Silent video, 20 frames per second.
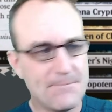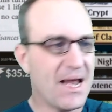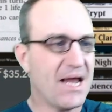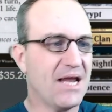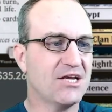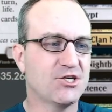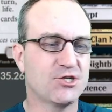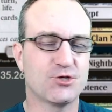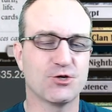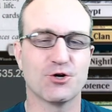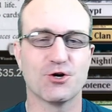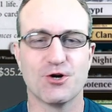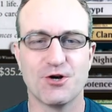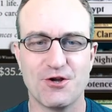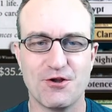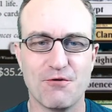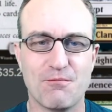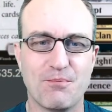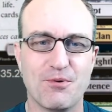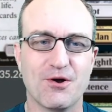sure
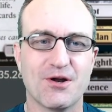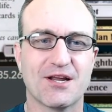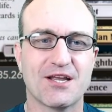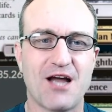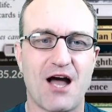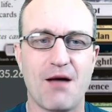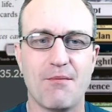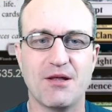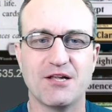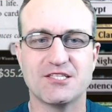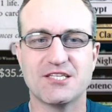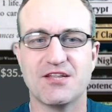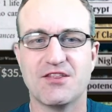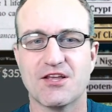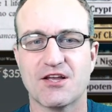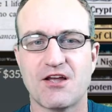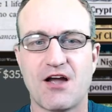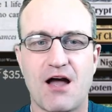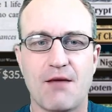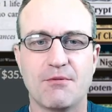you put comments in the
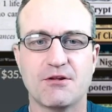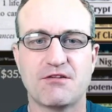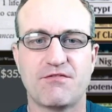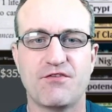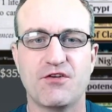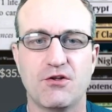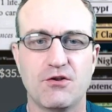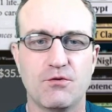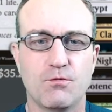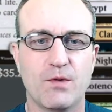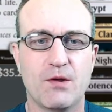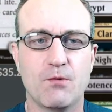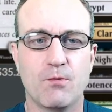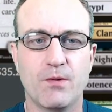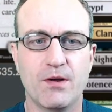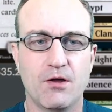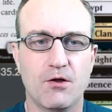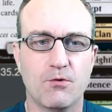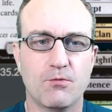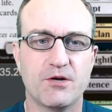comments field. We
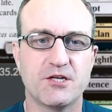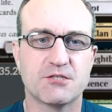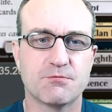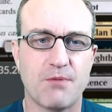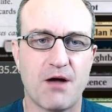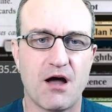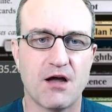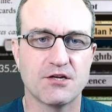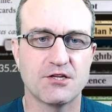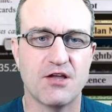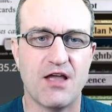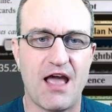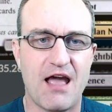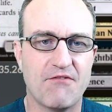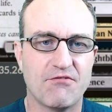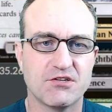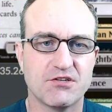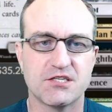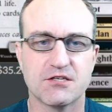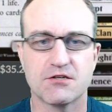will respond to
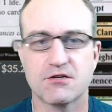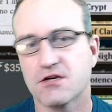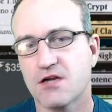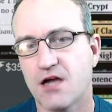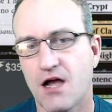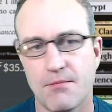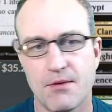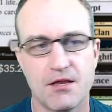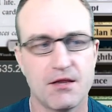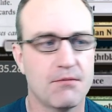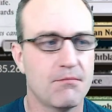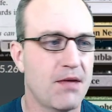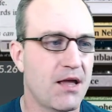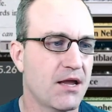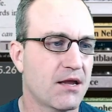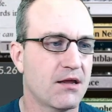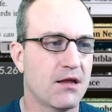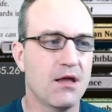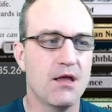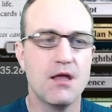every single comment you
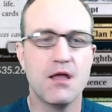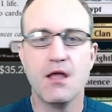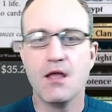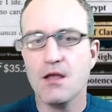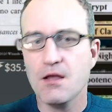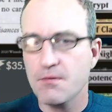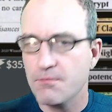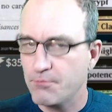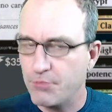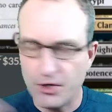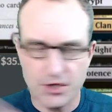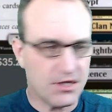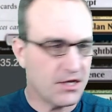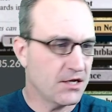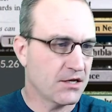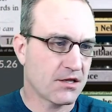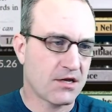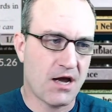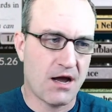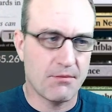make. Put it
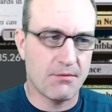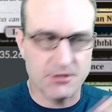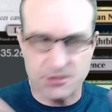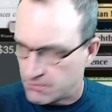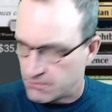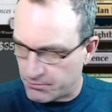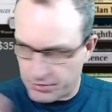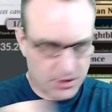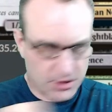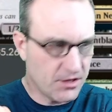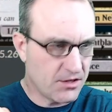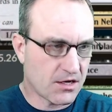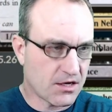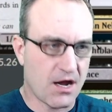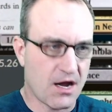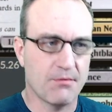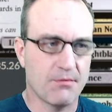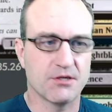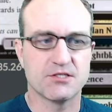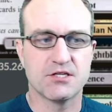in the
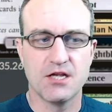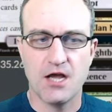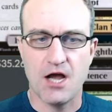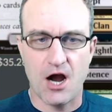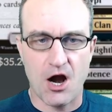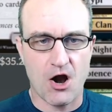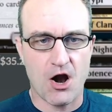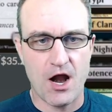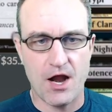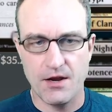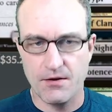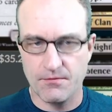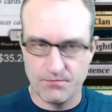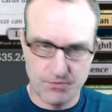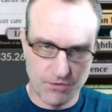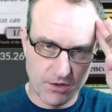comments. All right.